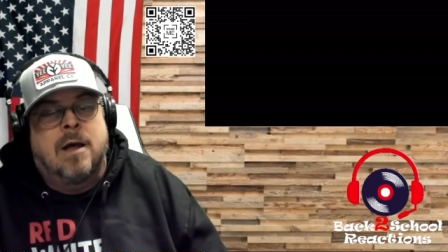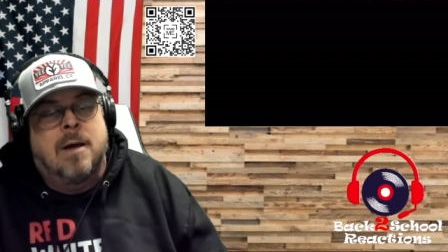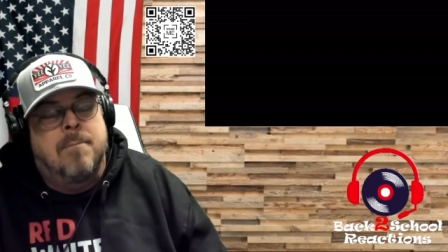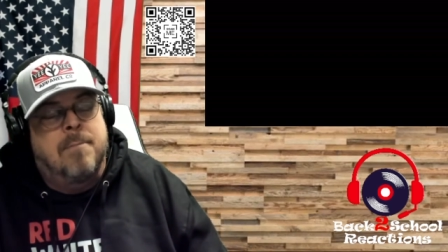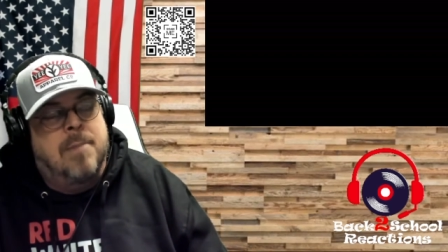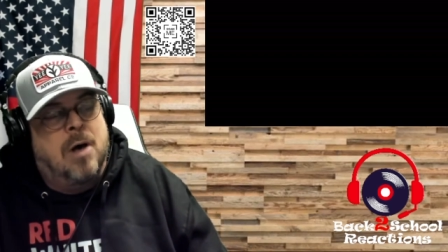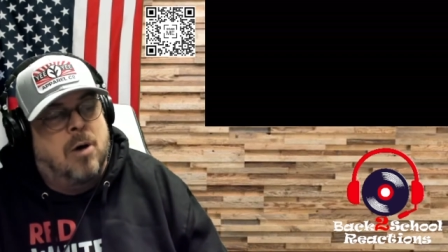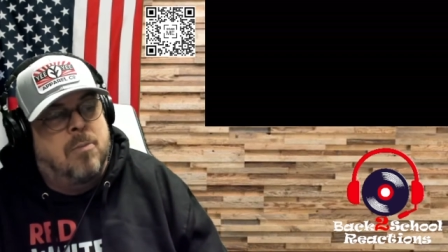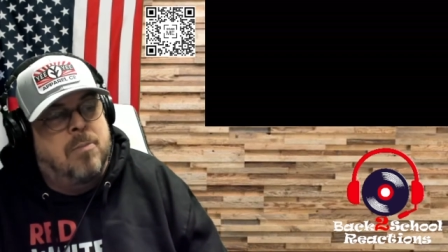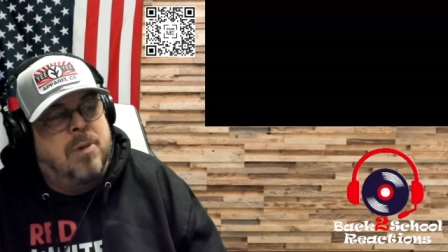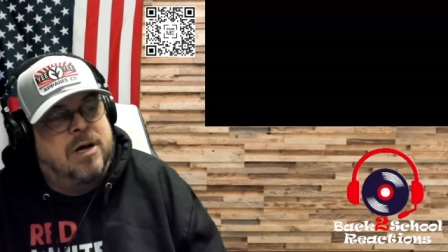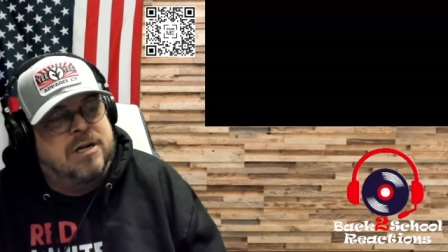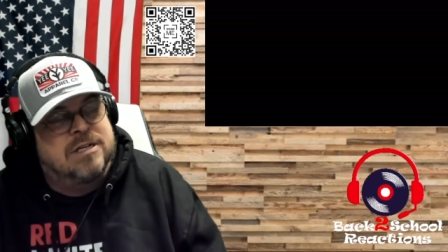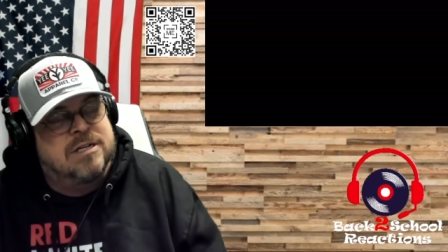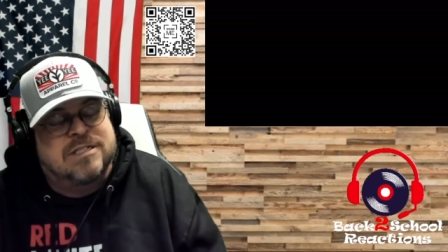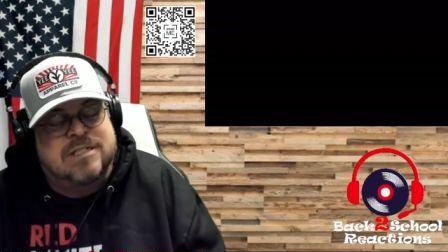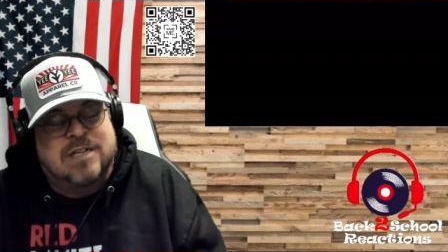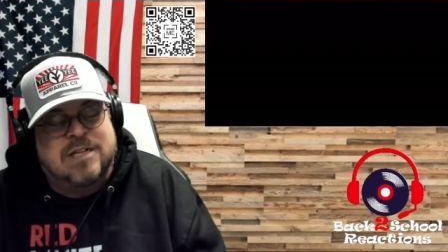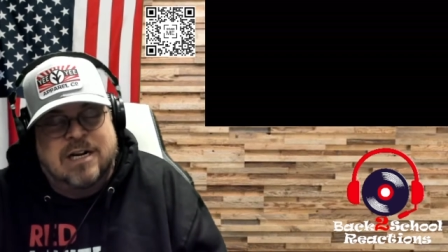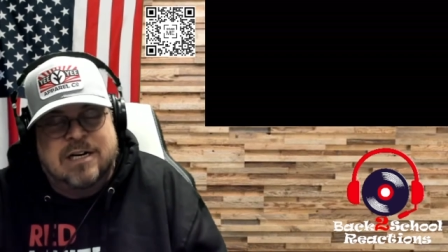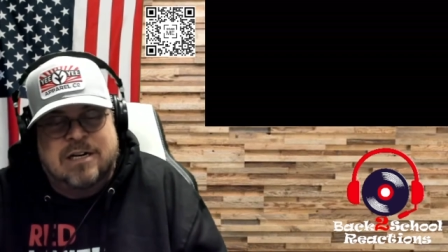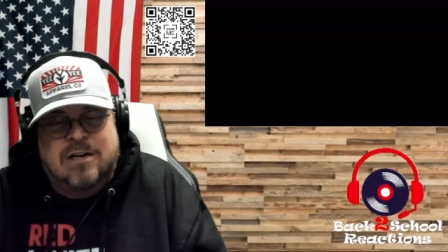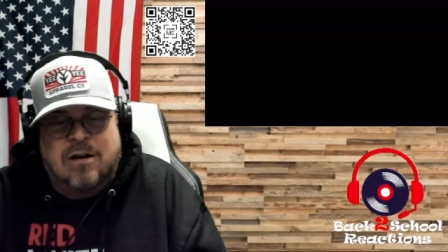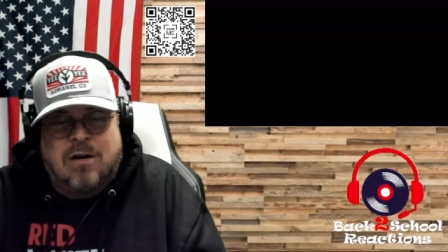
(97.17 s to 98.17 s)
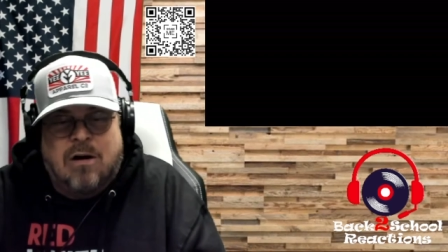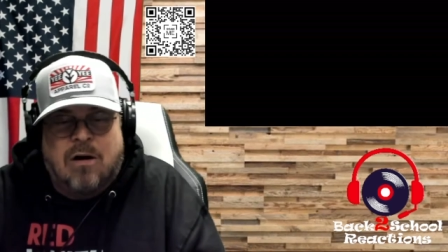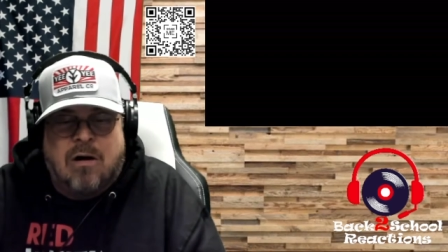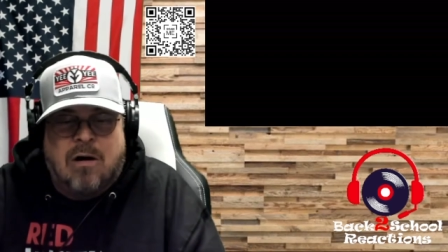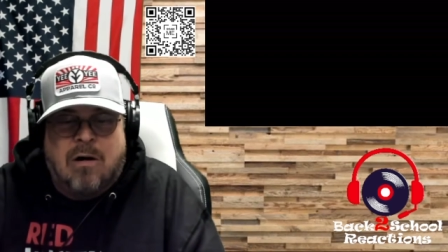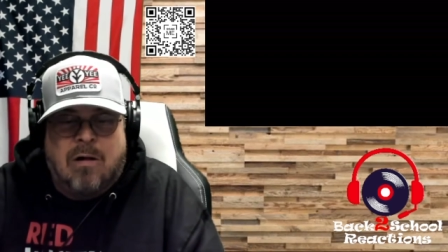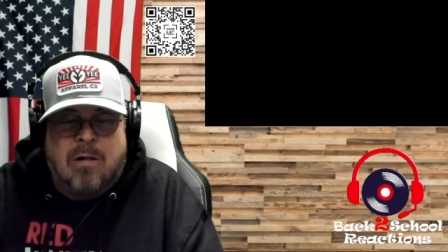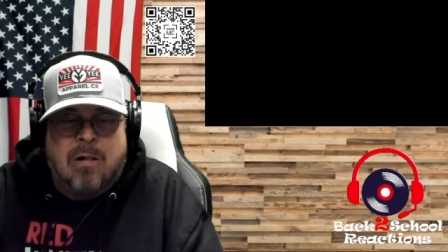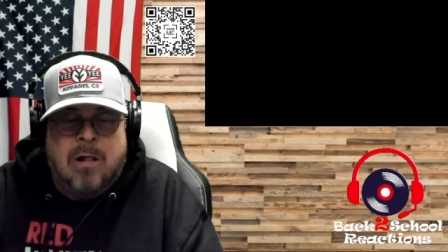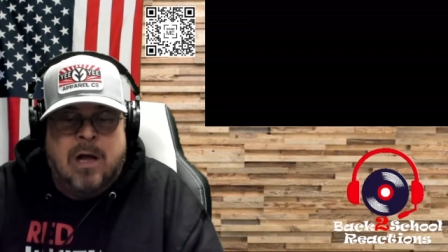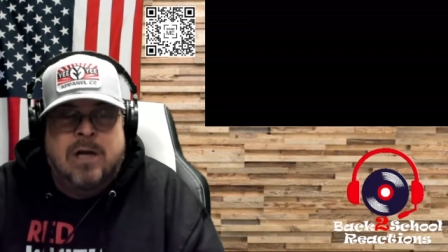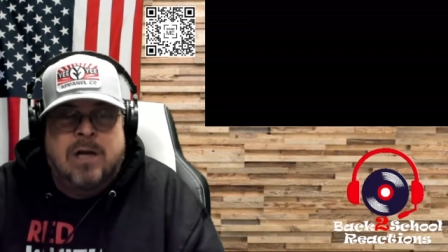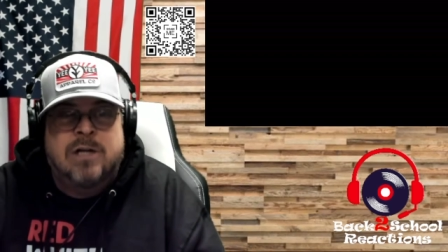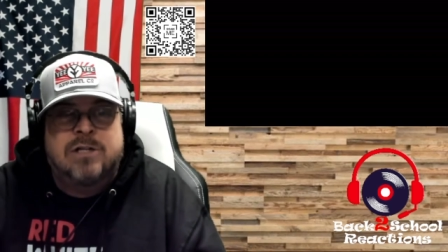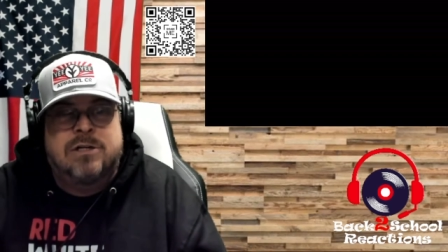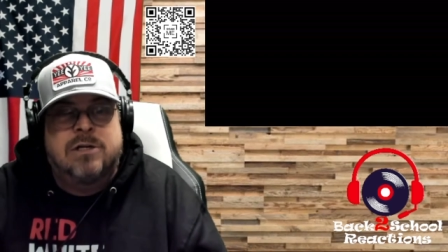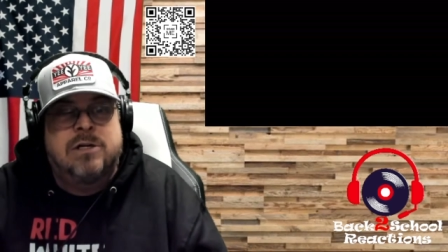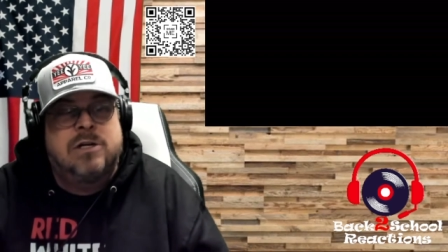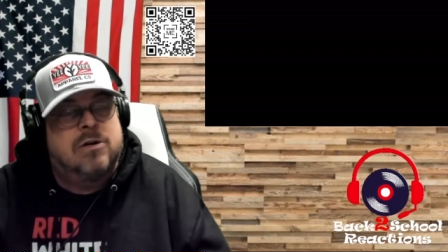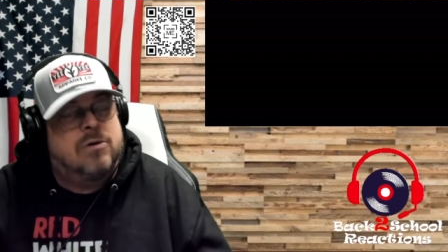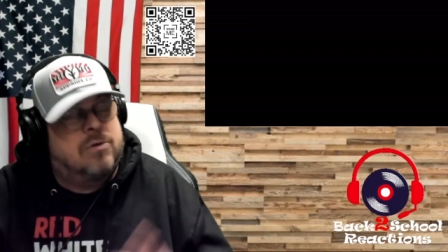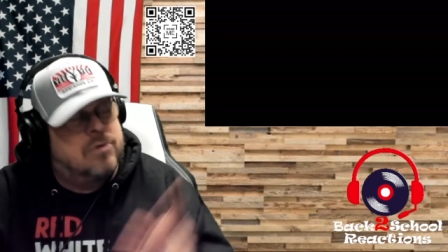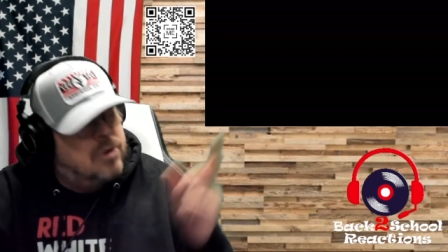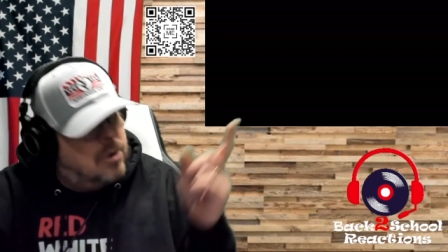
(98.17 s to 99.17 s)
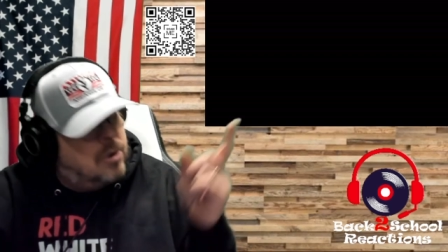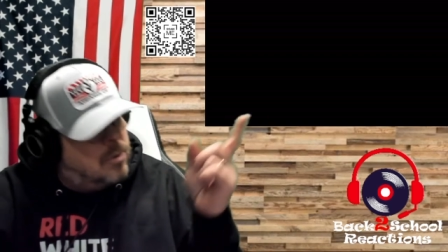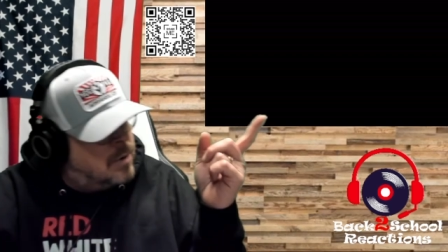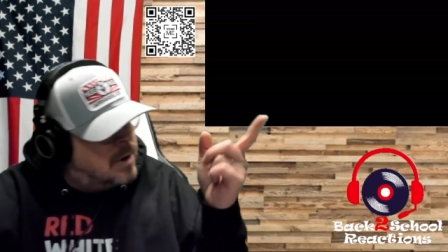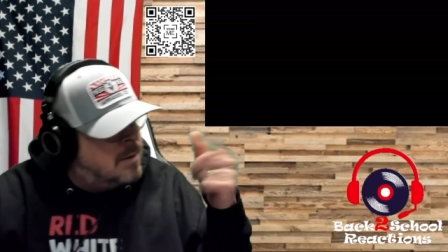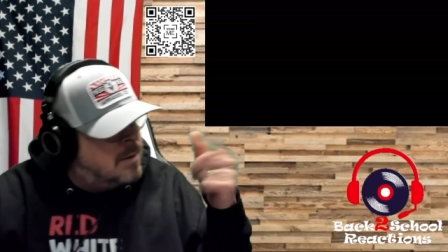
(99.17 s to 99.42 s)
bell button, select all, so you'll know when